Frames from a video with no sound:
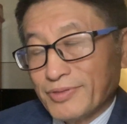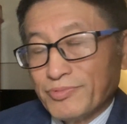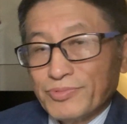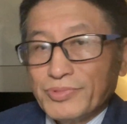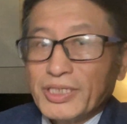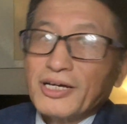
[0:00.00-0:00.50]

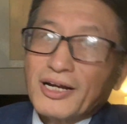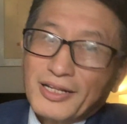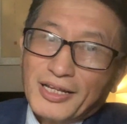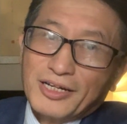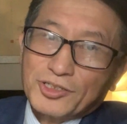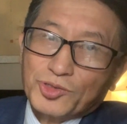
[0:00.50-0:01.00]
we call it
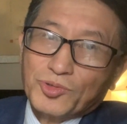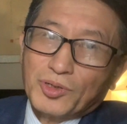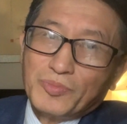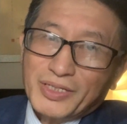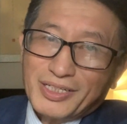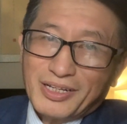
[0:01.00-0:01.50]

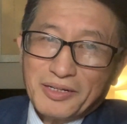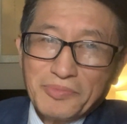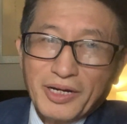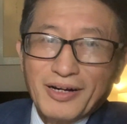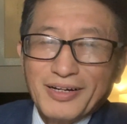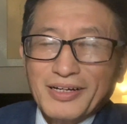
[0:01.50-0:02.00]
longshoremen in
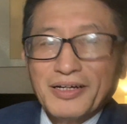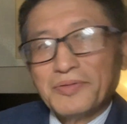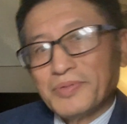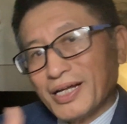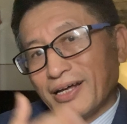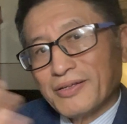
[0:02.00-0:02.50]
America,
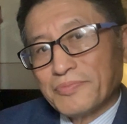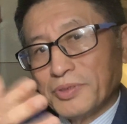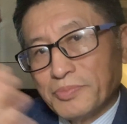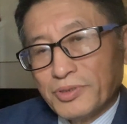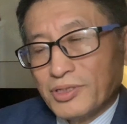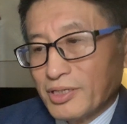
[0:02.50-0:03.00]
but other
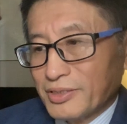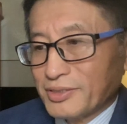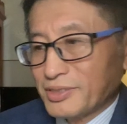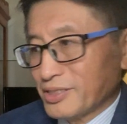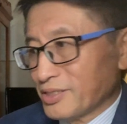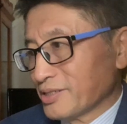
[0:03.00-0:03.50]
people call it
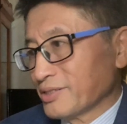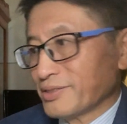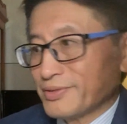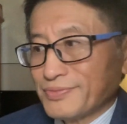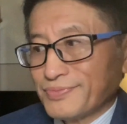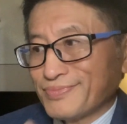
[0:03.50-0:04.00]

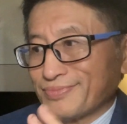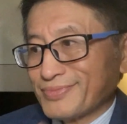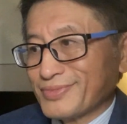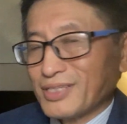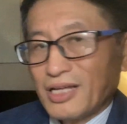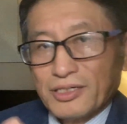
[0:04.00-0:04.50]

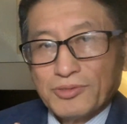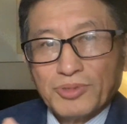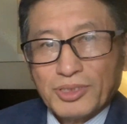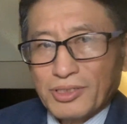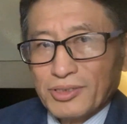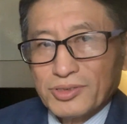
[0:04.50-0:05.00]
dock
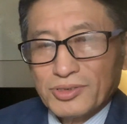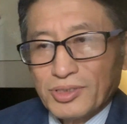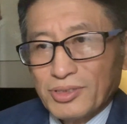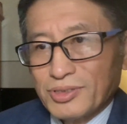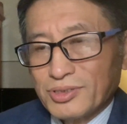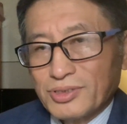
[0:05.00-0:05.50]
workers
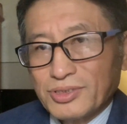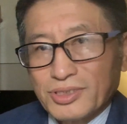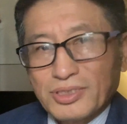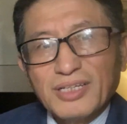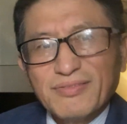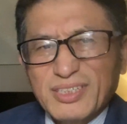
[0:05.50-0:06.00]
or
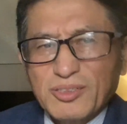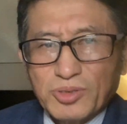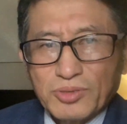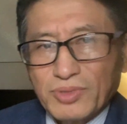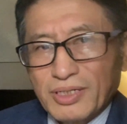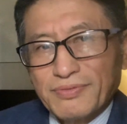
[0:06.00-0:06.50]
stevedore
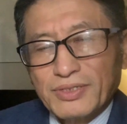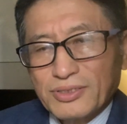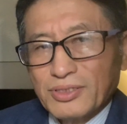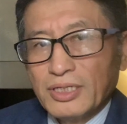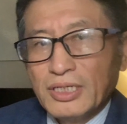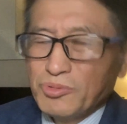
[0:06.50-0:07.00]
or whatever.
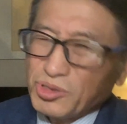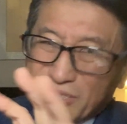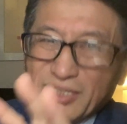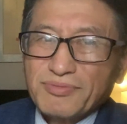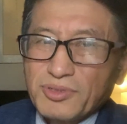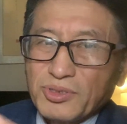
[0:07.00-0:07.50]
Well,
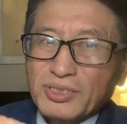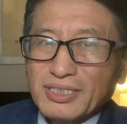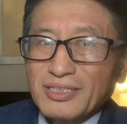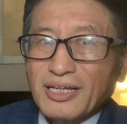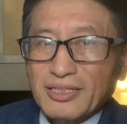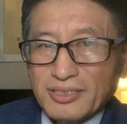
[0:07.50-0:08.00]
stevedore,
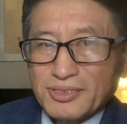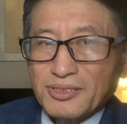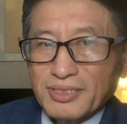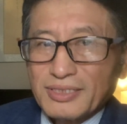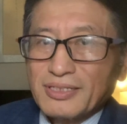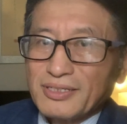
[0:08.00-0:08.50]
not
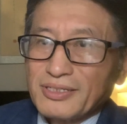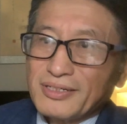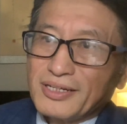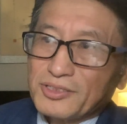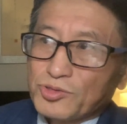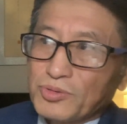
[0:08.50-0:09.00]
necessarily the
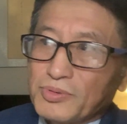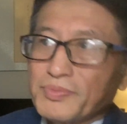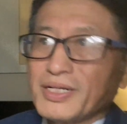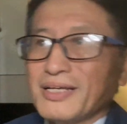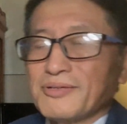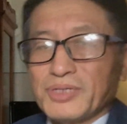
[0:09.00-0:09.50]
longshoreman,
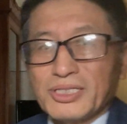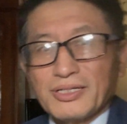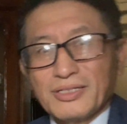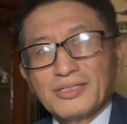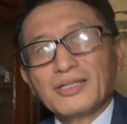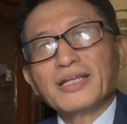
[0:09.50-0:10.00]
but anyway,
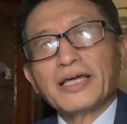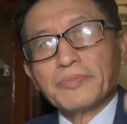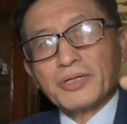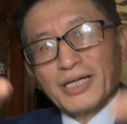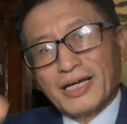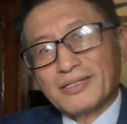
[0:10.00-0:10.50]
the
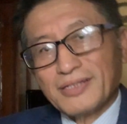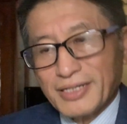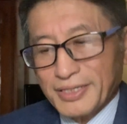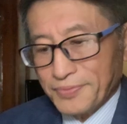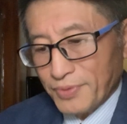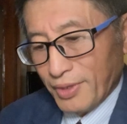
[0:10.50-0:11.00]
labor handling.